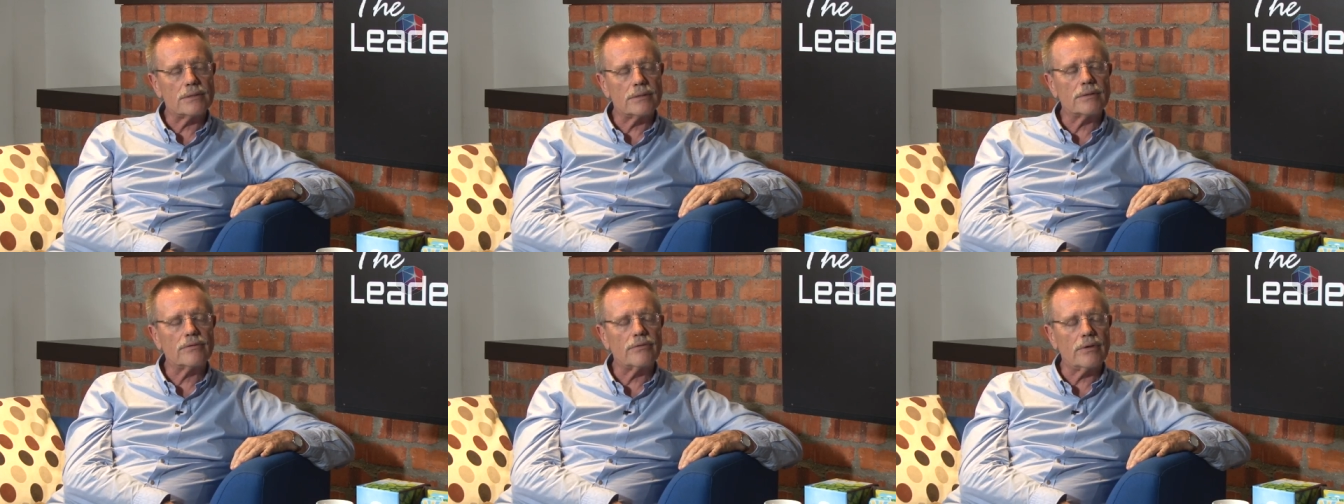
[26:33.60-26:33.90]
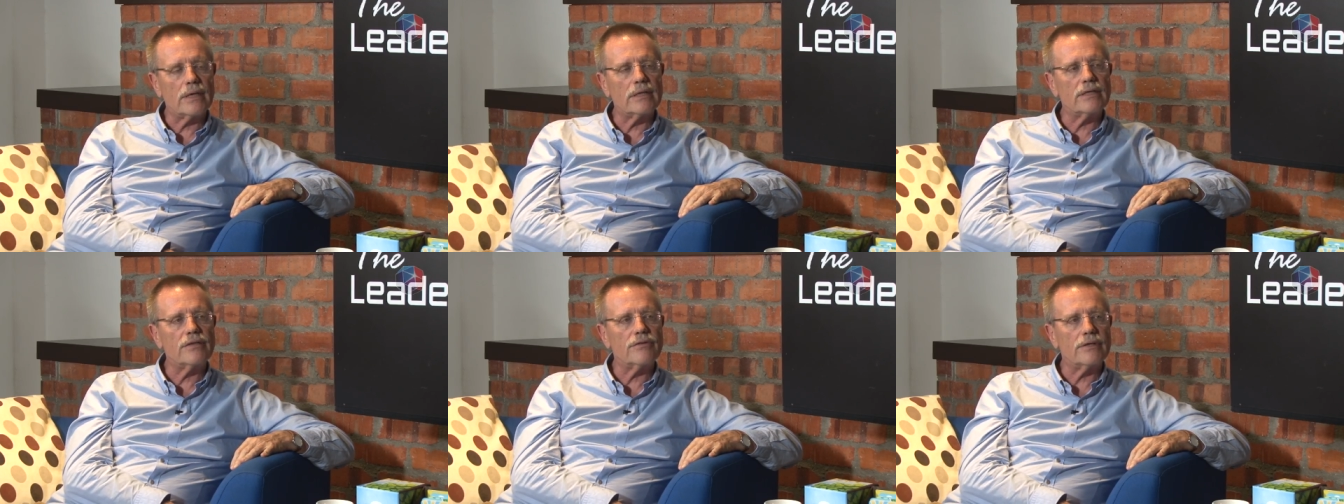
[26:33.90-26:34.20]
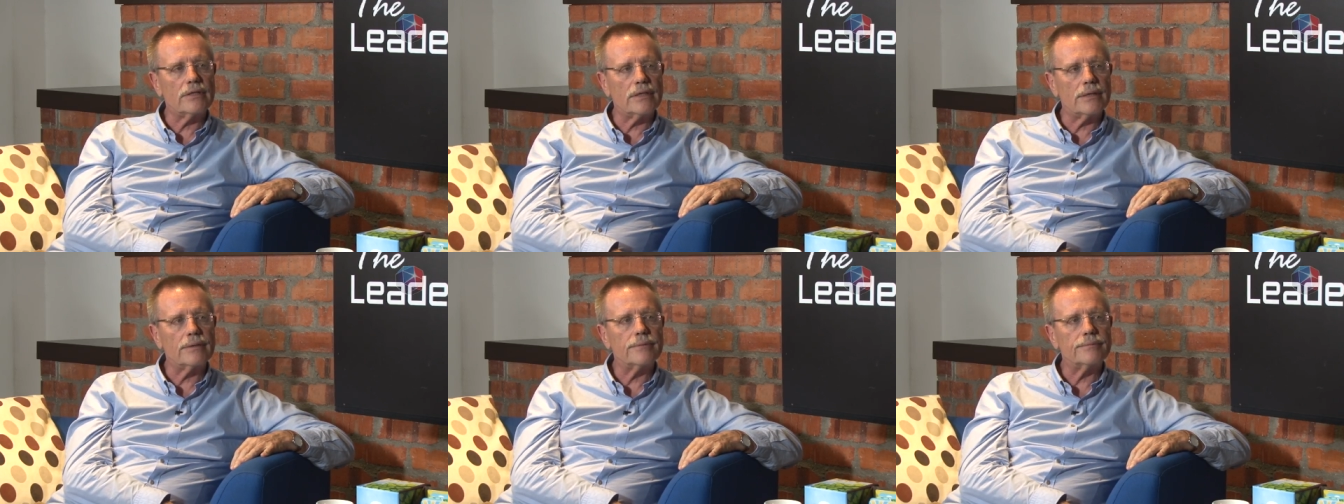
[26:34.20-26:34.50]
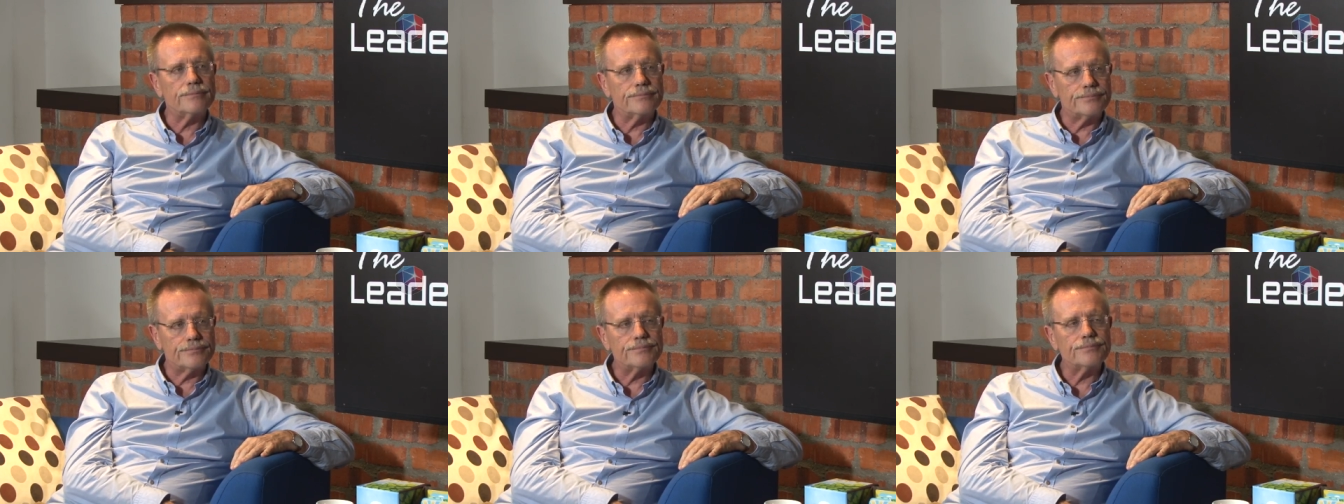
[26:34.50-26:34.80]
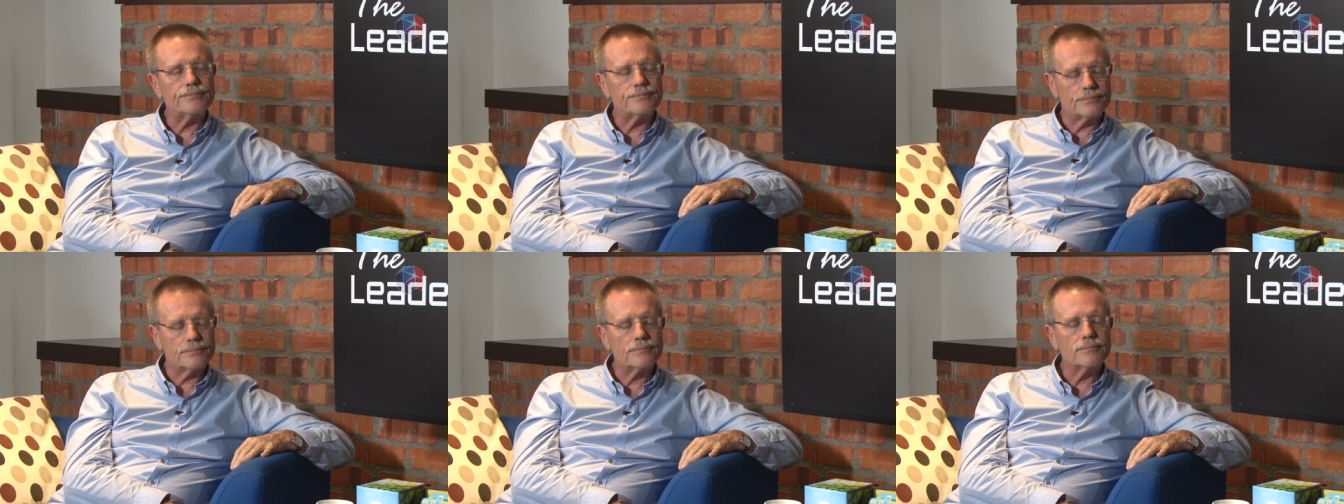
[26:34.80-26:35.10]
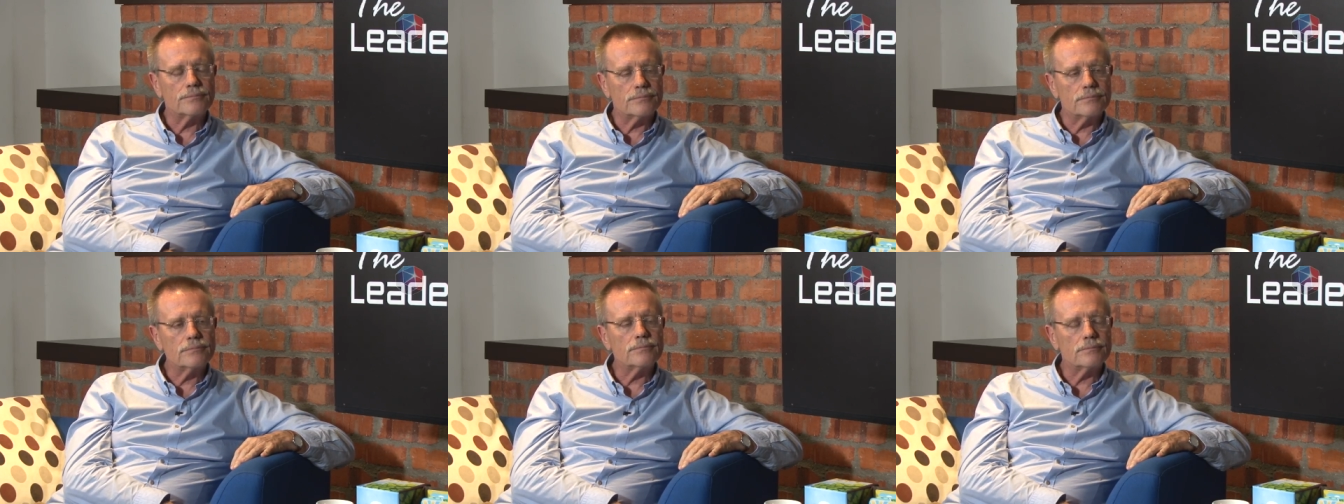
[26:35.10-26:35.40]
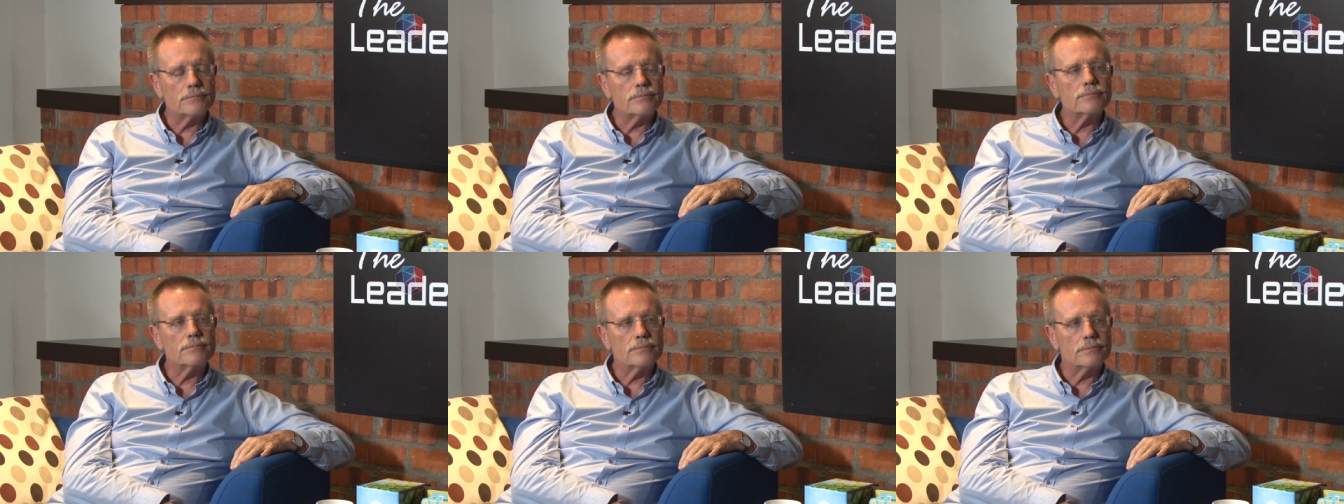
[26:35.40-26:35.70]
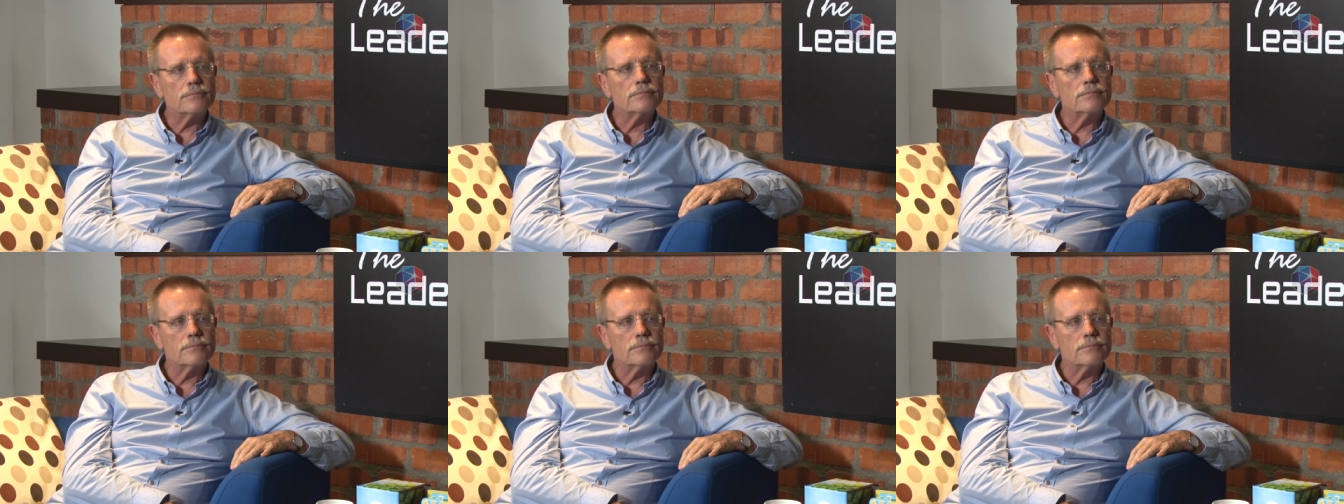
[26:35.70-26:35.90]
I think all great leaders, you know, have to spend